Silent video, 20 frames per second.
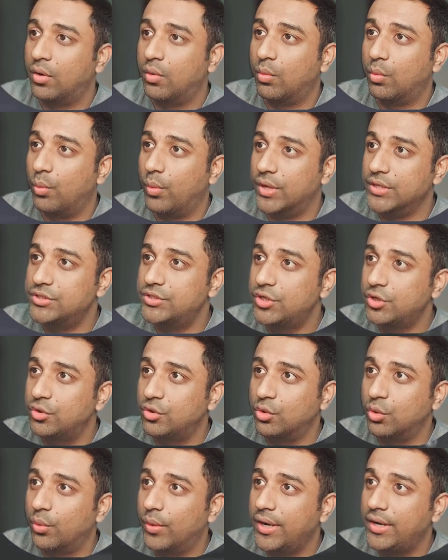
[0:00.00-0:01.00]
Now, once you
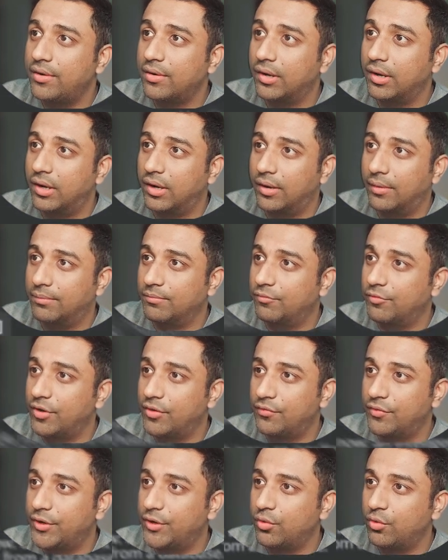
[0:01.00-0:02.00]
do it,
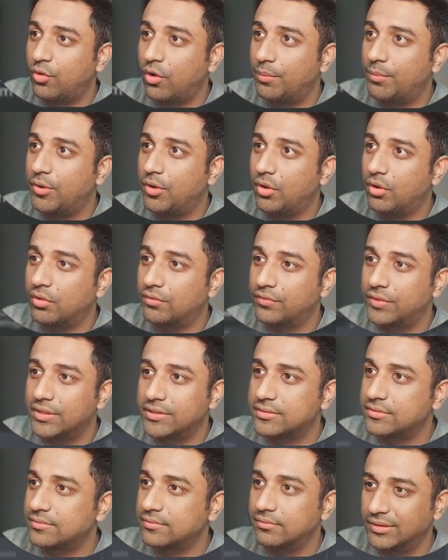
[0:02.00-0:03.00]
feel free to copy all of
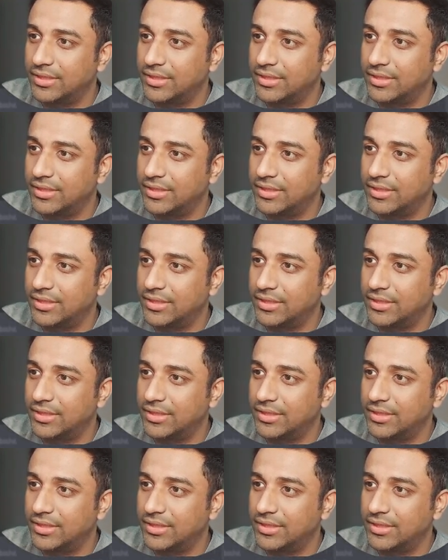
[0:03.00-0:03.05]
this.